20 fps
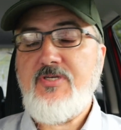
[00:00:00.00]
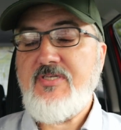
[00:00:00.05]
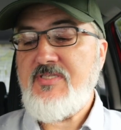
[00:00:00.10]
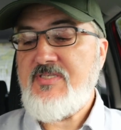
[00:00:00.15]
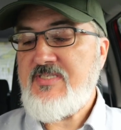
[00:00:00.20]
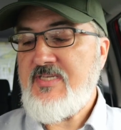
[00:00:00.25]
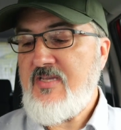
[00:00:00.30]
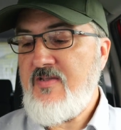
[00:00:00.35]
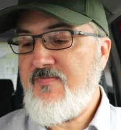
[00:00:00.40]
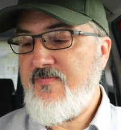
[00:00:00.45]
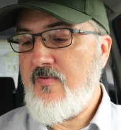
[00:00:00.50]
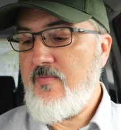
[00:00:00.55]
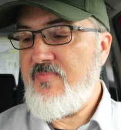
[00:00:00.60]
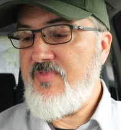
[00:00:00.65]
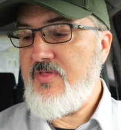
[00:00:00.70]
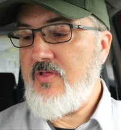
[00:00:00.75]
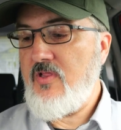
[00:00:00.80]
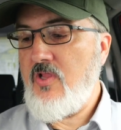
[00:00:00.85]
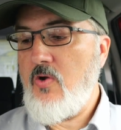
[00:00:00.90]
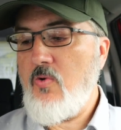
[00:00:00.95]
see from the
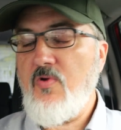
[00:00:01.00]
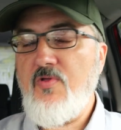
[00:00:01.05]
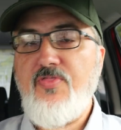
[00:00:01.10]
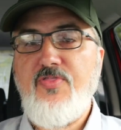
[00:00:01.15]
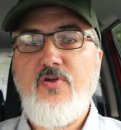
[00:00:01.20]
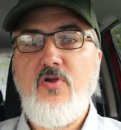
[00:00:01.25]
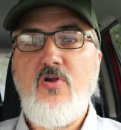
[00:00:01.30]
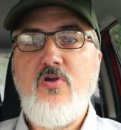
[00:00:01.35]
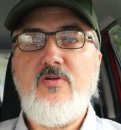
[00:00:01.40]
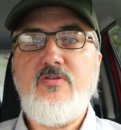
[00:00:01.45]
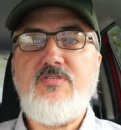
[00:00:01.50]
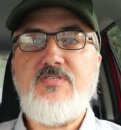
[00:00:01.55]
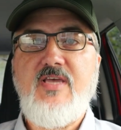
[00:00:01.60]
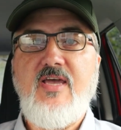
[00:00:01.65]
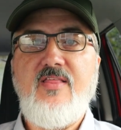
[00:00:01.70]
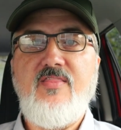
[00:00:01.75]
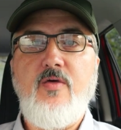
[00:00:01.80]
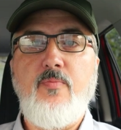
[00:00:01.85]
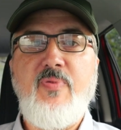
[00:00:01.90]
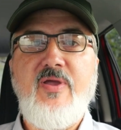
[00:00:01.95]
lower thirds
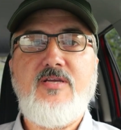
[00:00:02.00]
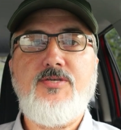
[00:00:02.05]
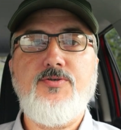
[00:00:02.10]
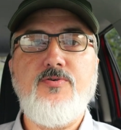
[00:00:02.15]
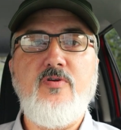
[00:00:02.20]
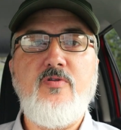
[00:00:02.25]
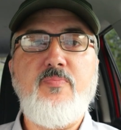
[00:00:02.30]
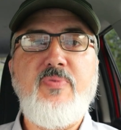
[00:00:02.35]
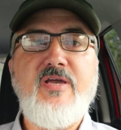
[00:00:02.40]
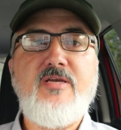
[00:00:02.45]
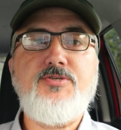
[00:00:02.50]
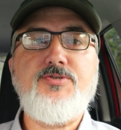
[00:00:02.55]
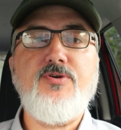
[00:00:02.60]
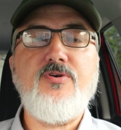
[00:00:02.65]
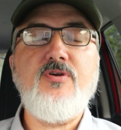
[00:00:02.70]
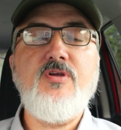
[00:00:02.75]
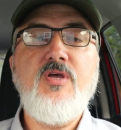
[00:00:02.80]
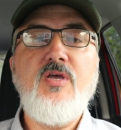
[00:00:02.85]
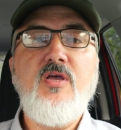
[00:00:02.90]
and the picture-in-picture,